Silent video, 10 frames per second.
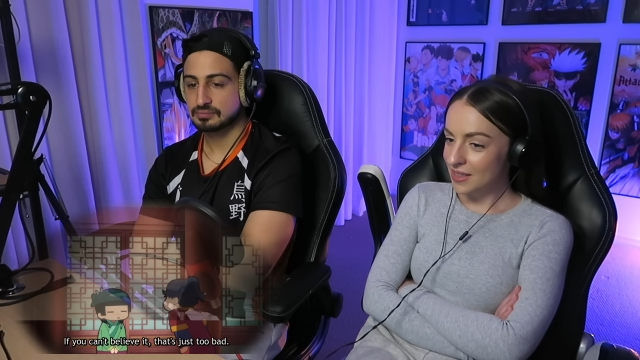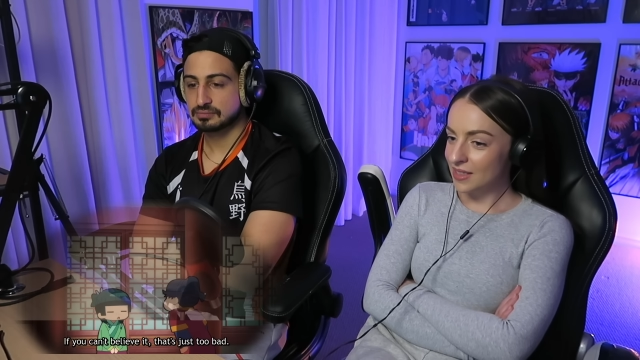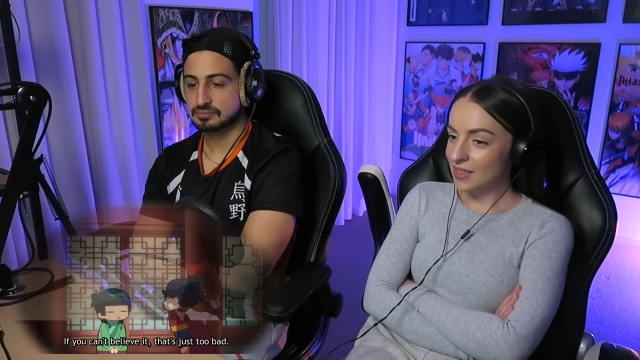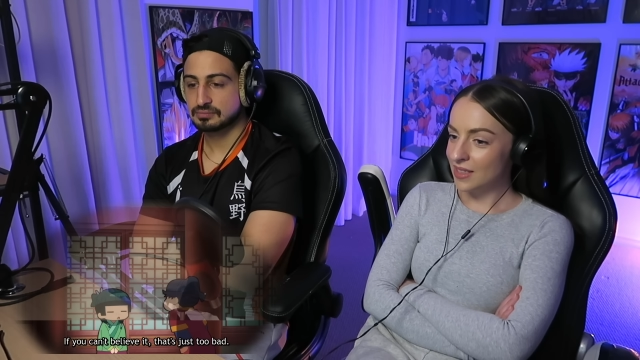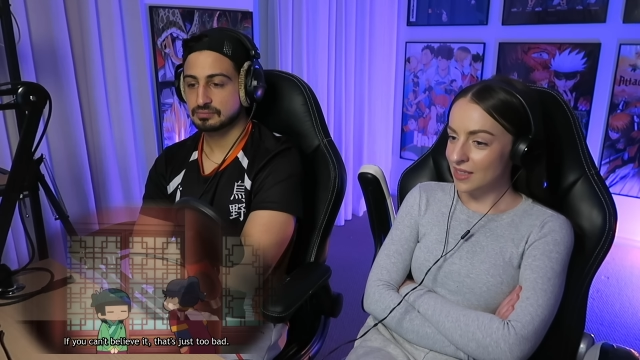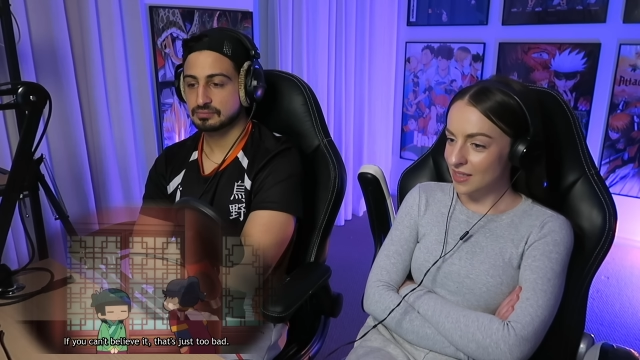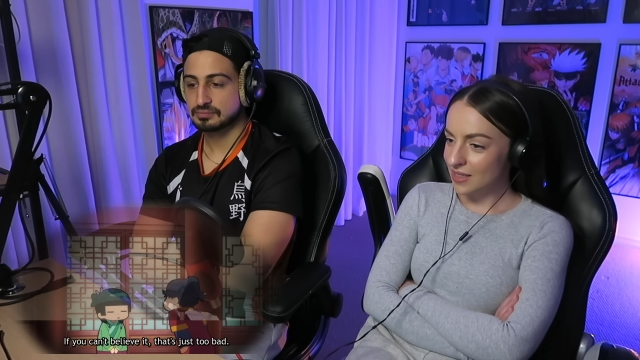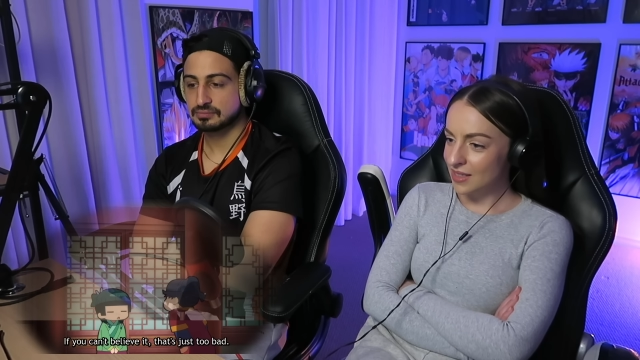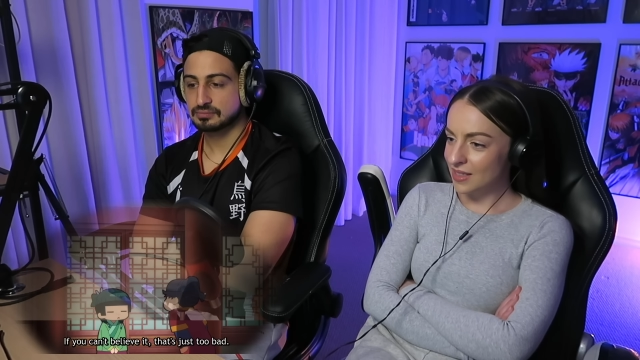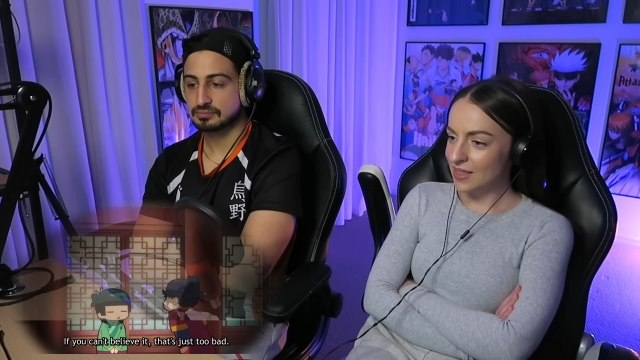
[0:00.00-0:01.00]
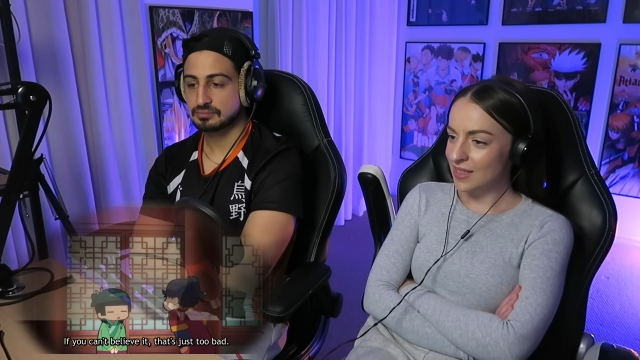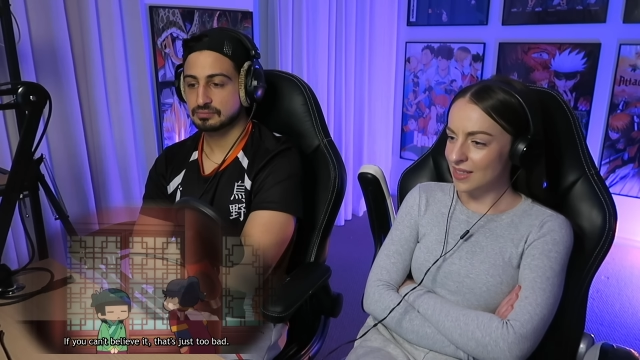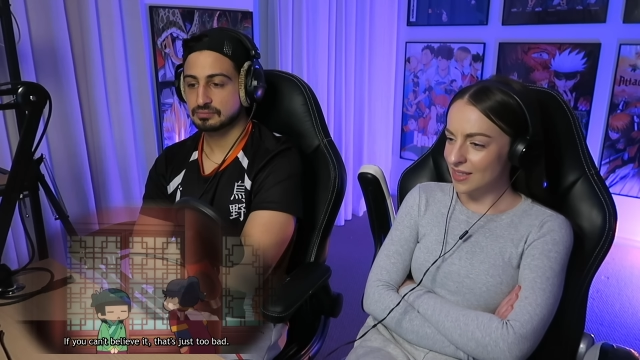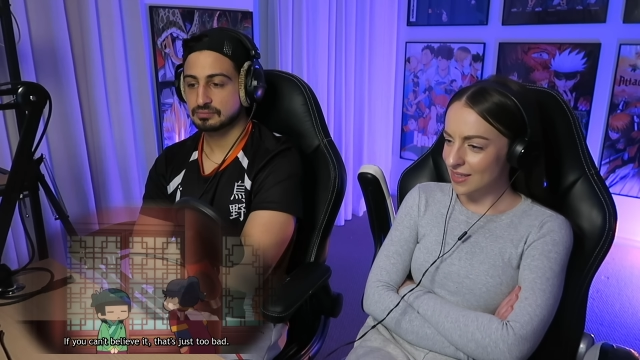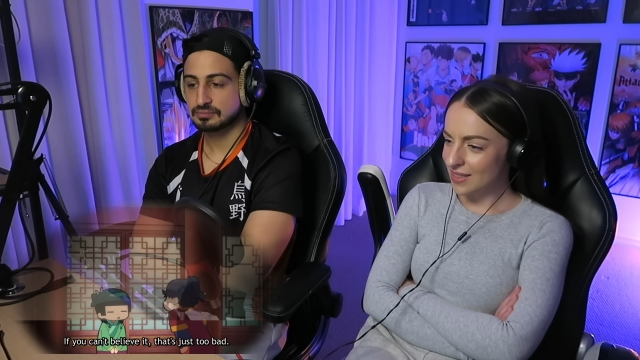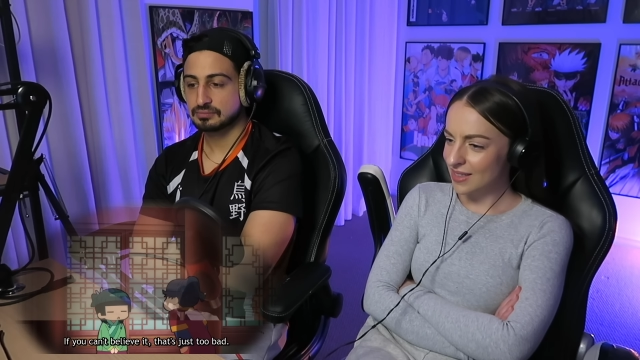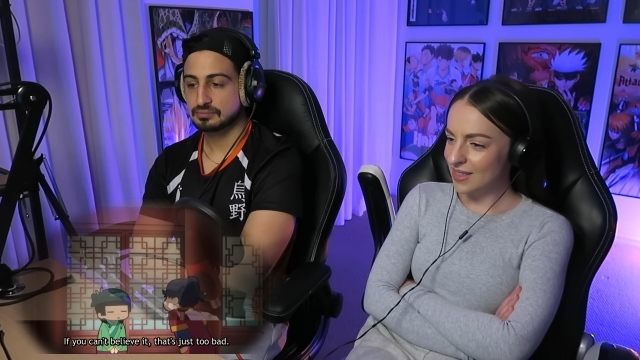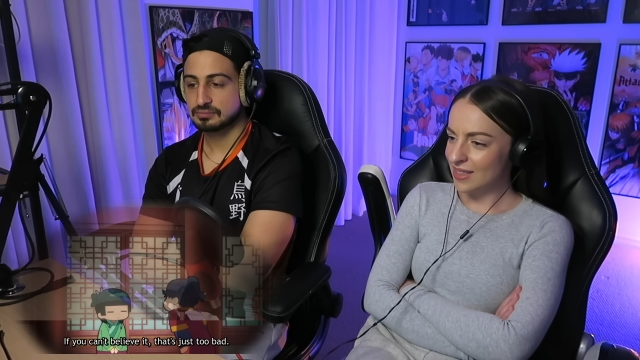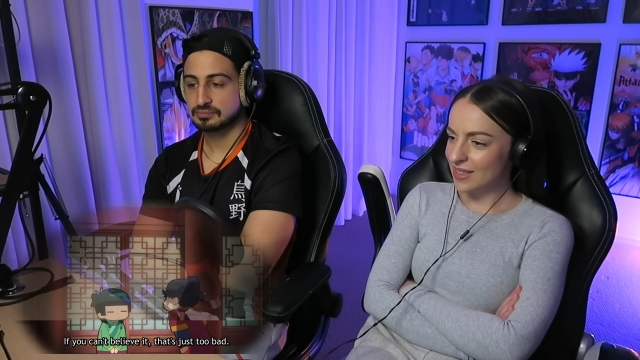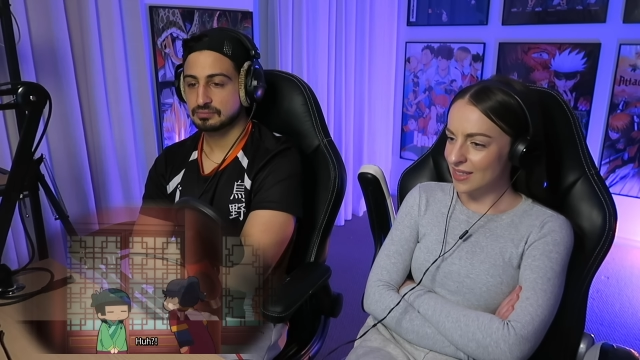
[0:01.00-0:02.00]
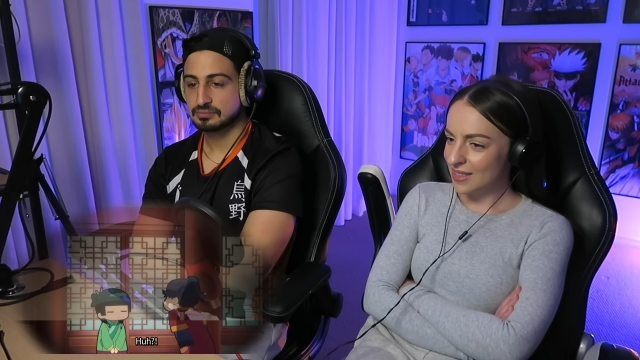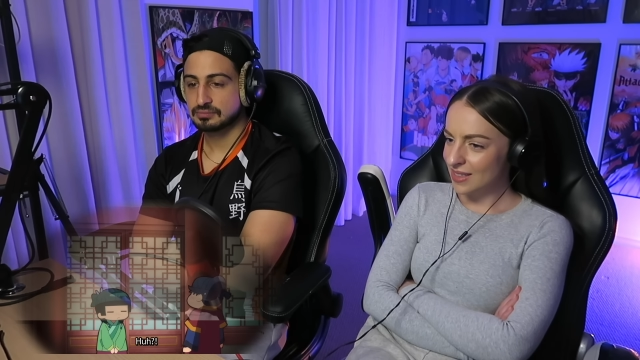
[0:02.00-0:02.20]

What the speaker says: No one is speaking in this clip.